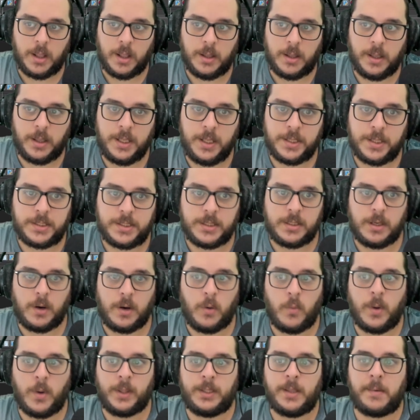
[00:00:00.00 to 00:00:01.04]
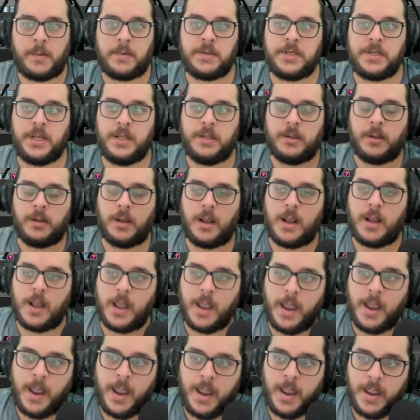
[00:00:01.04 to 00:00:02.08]
It's whatever's in
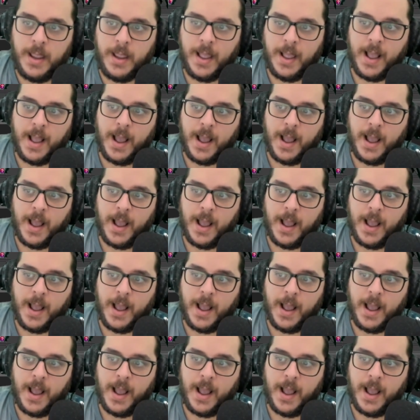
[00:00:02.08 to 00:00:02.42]
A